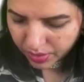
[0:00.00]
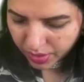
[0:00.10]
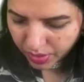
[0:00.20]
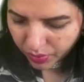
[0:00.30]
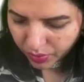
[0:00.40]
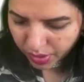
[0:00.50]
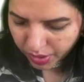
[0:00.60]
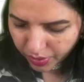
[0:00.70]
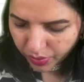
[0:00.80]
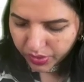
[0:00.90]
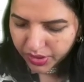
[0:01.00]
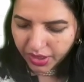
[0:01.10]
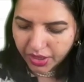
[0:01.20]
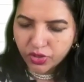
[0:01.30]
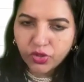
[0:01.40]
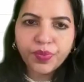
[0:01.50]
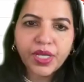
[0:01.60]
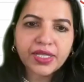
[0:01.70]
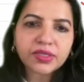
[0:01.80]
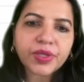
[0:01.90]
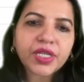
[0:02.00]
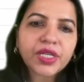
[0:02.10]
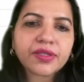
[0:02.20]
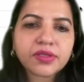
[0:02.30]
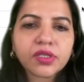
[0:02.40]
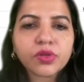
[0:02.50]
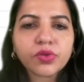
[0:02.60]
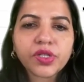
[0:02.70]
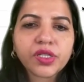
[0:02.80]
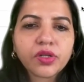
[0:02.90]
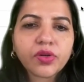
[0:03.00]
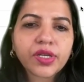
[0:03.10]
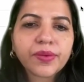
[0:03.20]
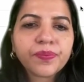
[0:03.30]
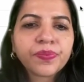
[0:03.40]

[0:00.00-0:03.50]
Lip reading: Nucleocytoplasmic asynchrony. Okay.